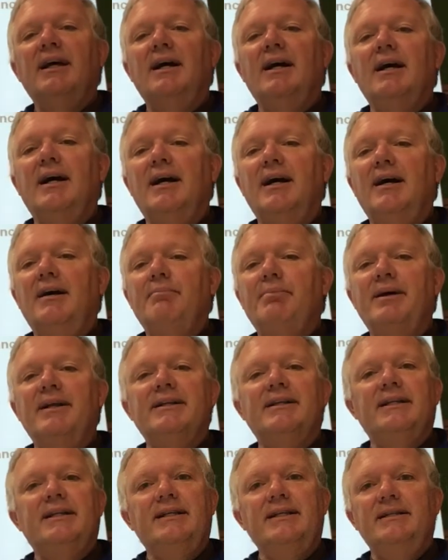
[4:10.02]

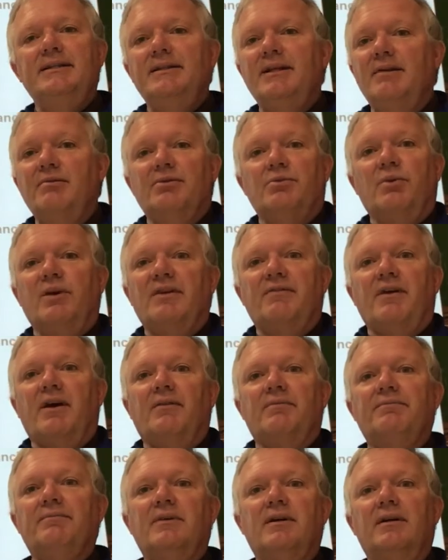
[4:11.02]
But he was one of
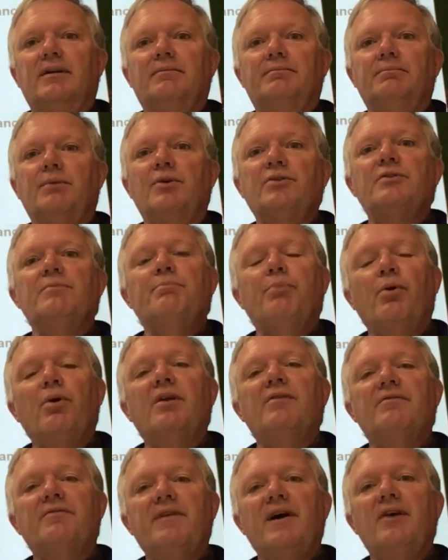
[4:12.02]
our most
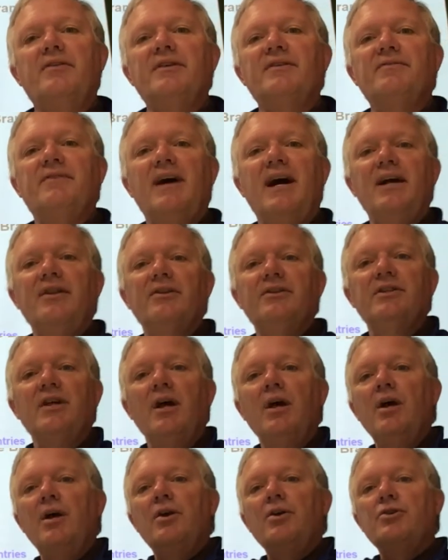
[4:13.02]
important founding fathers.
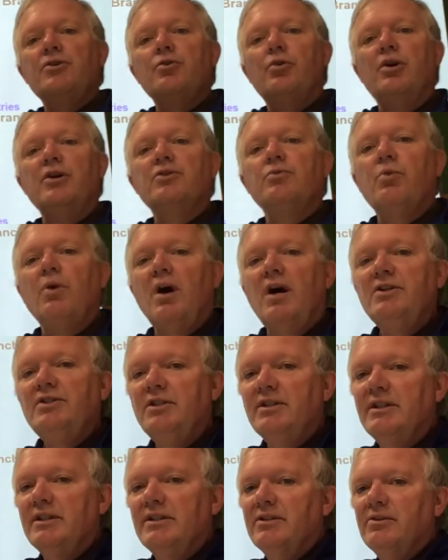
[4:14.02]
George
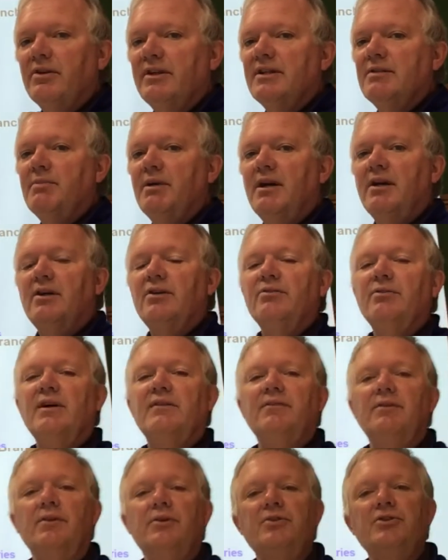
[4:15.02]
Washington, during the American
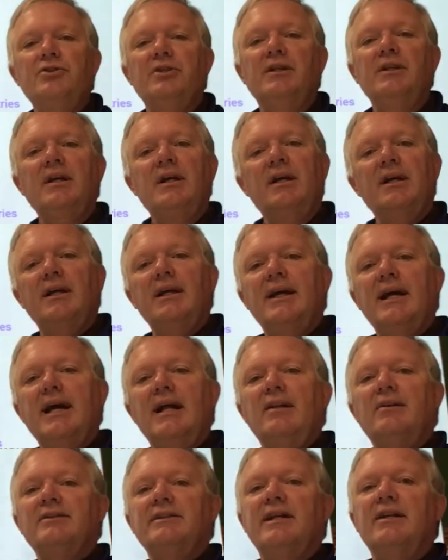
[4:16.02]
Revolution,
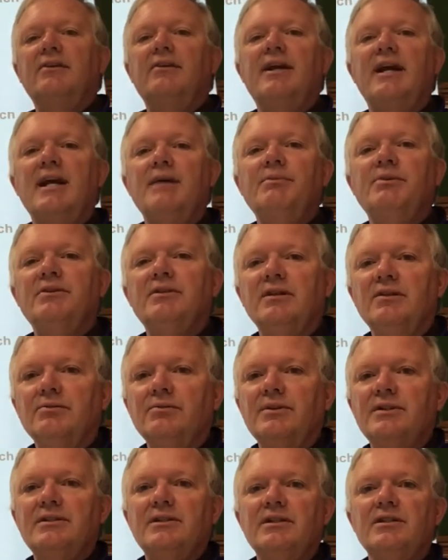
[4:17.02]
Alexander Hamilton
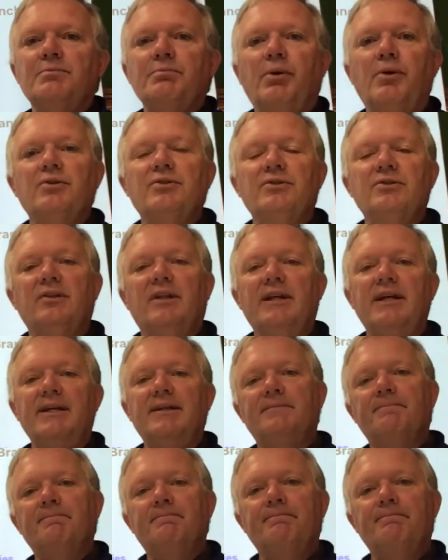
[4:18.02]
was his personal aide.